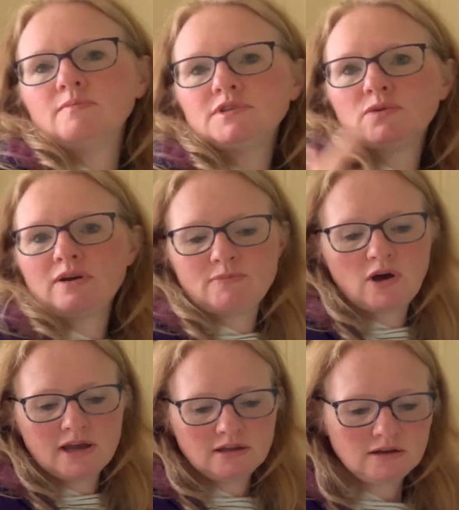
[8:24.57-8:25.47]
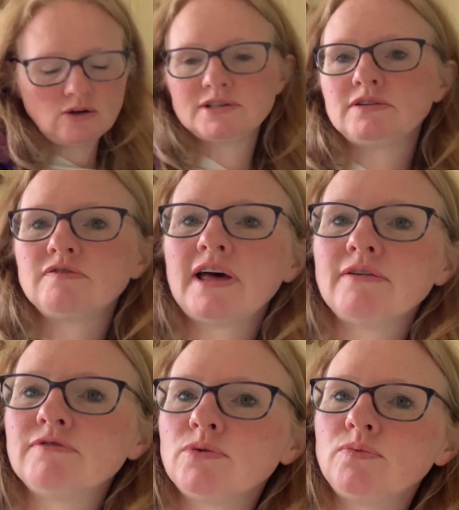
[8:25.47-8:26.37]
so I buy lots of that
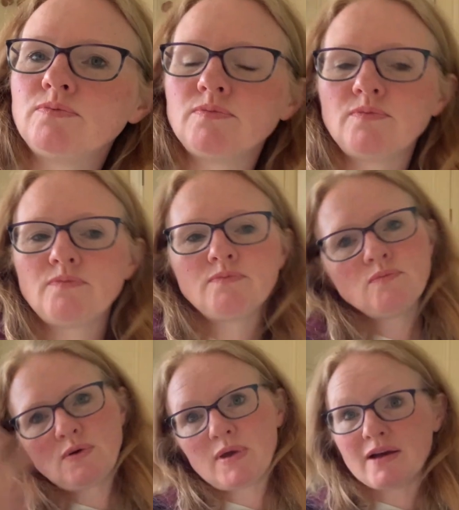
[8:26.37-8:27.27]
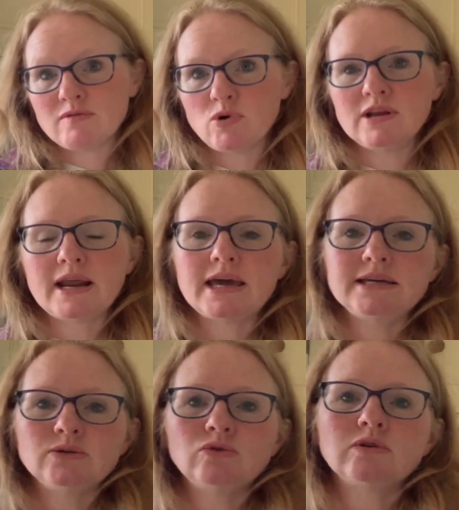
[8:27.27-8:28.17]
for when we have a
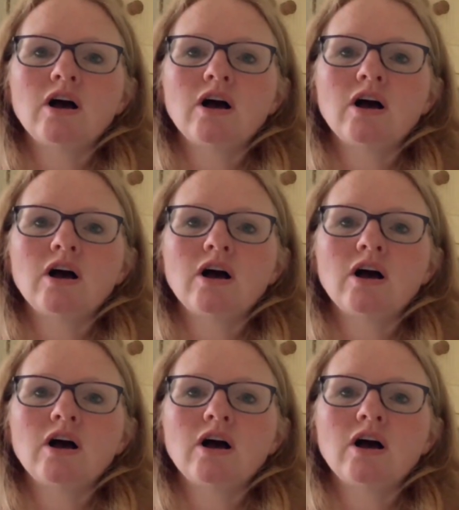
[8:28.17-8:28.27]
bolognese or